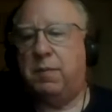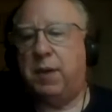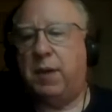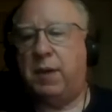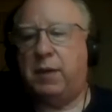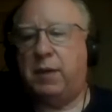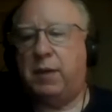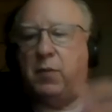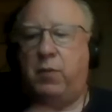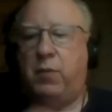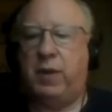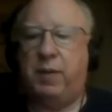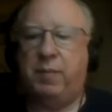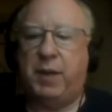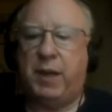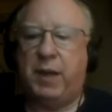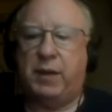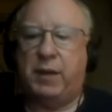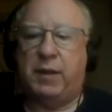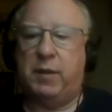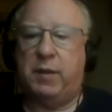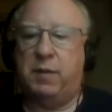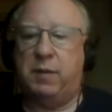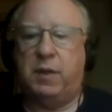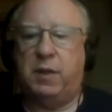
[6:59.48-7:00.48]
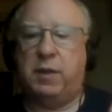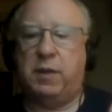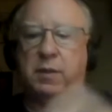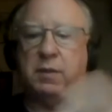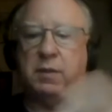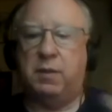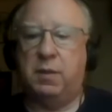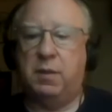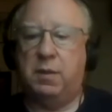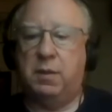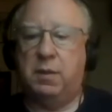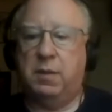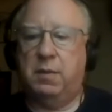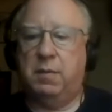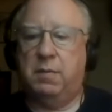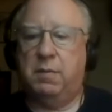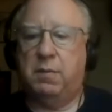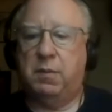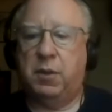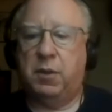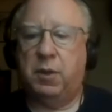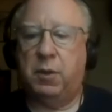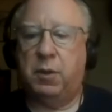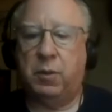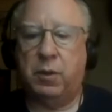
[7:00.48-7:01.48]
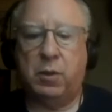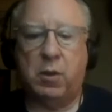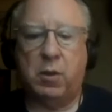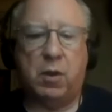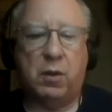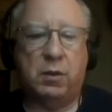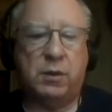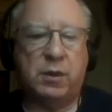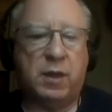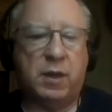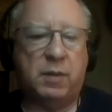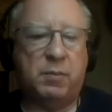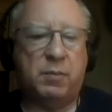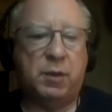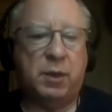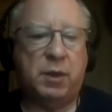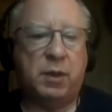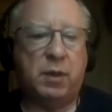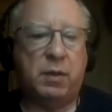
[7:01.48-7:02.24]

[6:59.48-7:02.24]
I go way back, and you know, a long time